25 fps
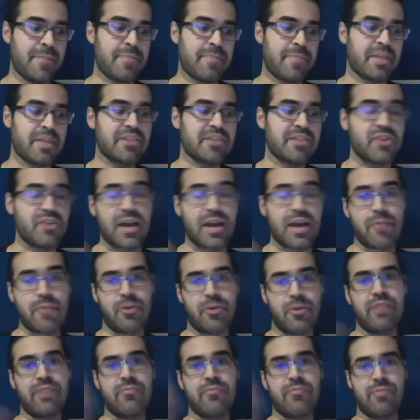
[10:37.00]
So
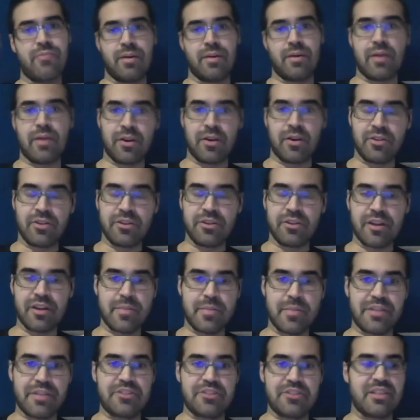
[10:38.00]
earlier I
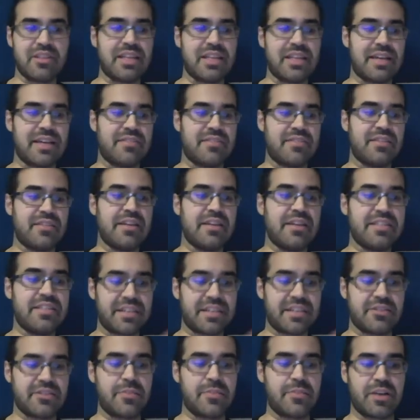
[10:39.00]
mentioned that it is
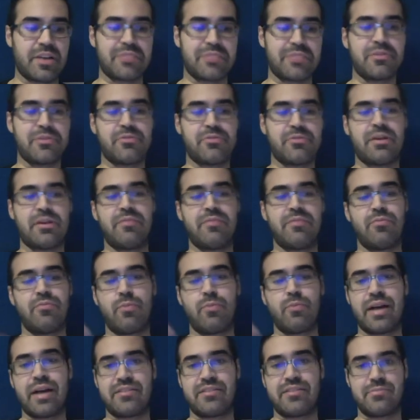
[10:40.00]
actually possible to run
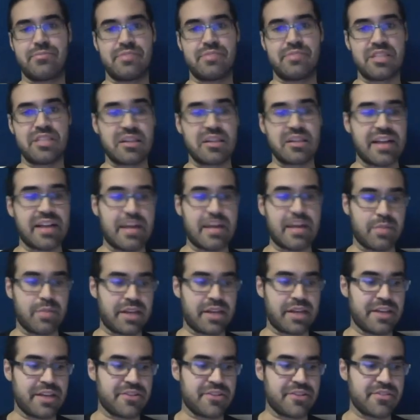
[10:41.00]
Wasm CLI
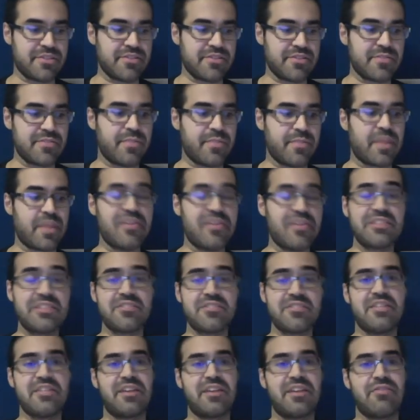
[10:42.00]
applications, and this
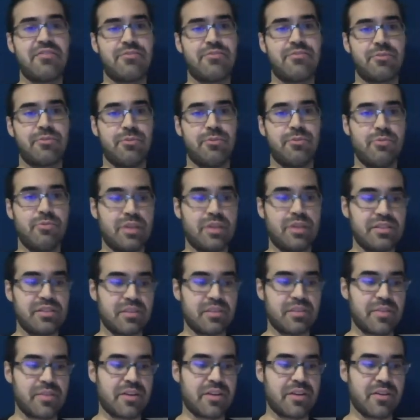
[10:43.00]
is done through
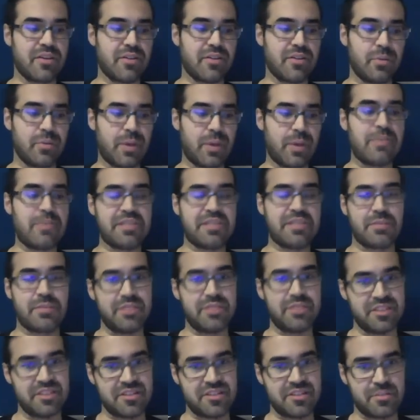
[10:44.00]
something called the
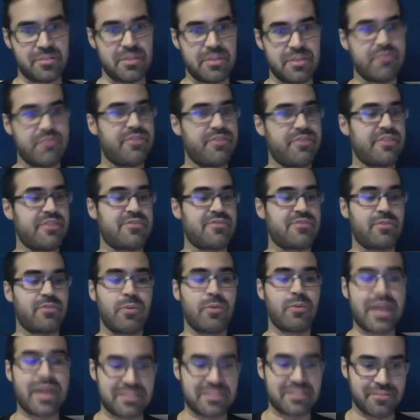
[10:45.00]
WebAssembly System Interface, or
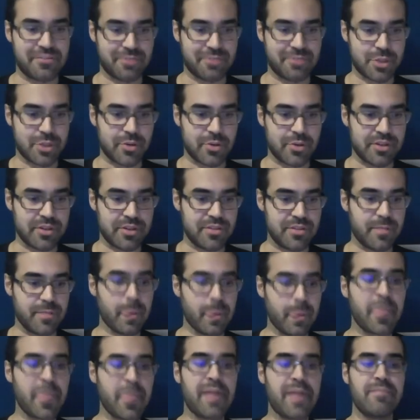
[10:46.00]
WASI for short.
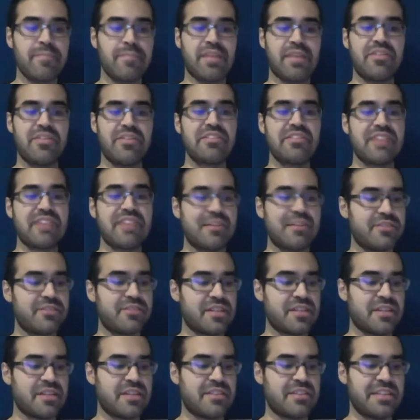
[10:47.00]
And this
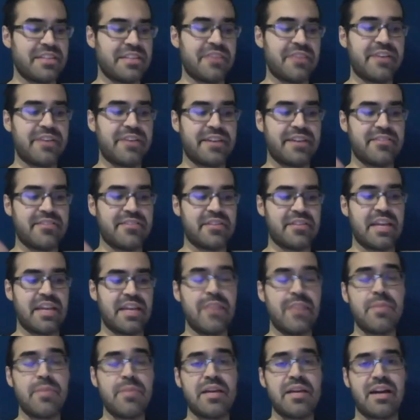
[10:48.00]
standardizes an
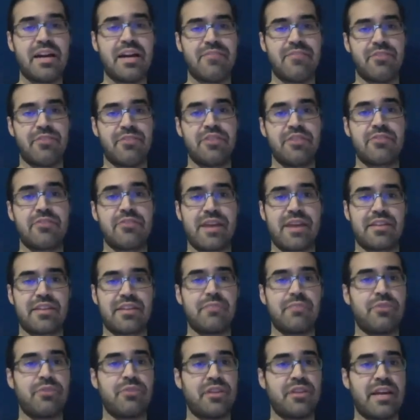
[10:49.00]
API for
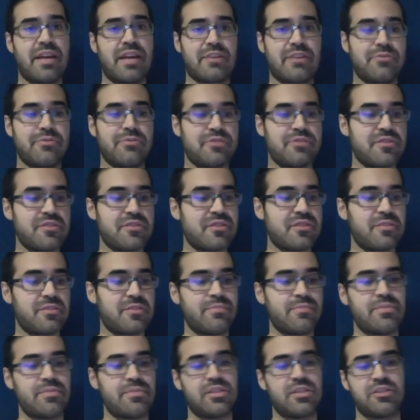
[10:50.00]
interacting with an actual
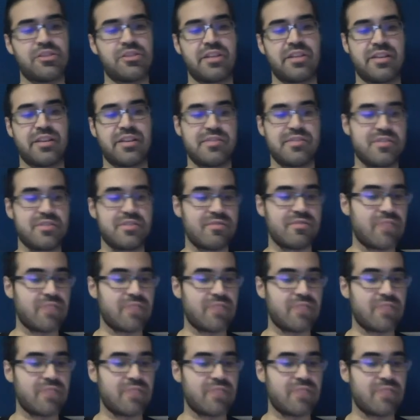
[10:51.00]
system, such as